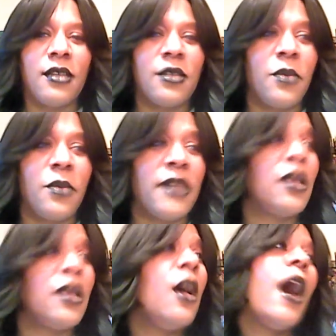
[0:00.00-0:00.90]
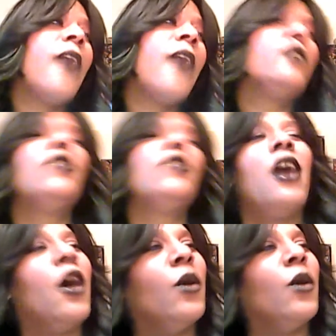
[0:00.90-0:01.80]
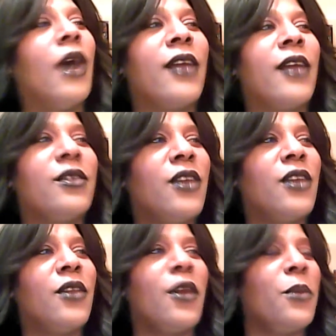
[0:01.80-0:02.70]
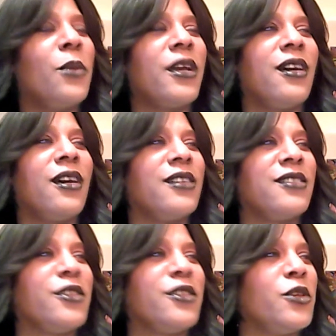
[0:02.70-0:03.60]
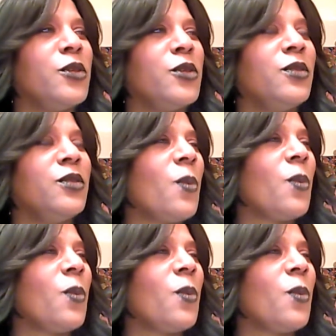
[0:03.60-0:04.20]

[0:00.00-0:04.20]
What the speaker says: it is the best. I don't know. I don't know, though, because, dude,